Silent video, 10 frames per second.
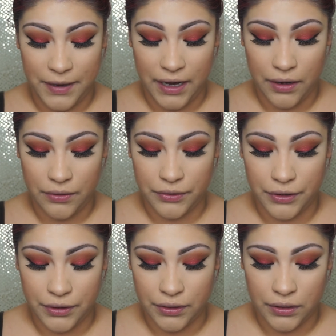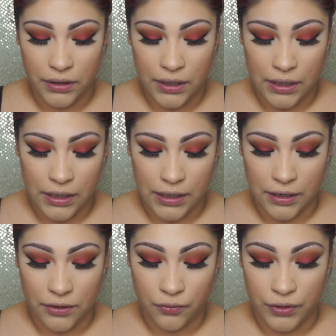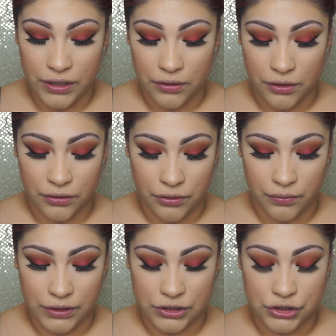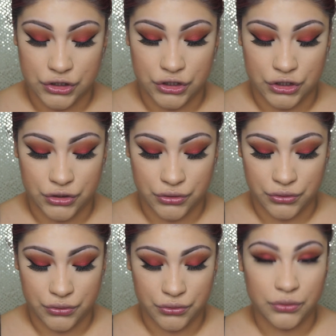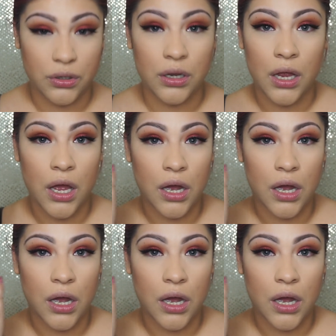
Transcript: powder, and we are going to